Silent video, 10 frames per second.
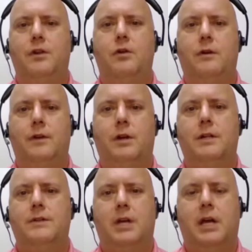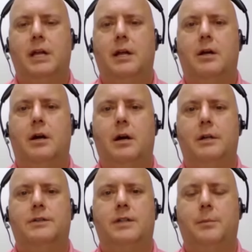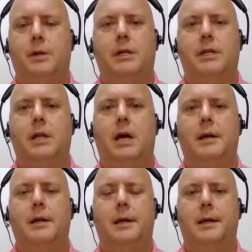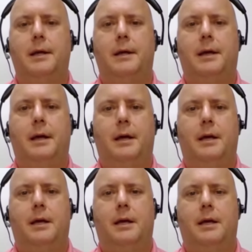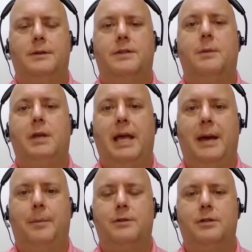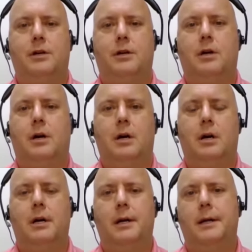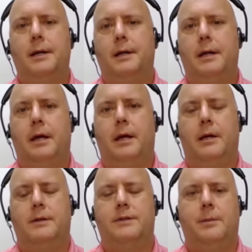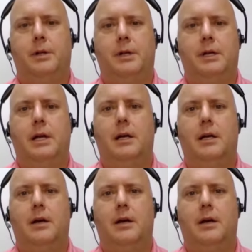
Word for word: If you if you're consigning a car, it's typically not uh, and something happens to your car uh, it's typically not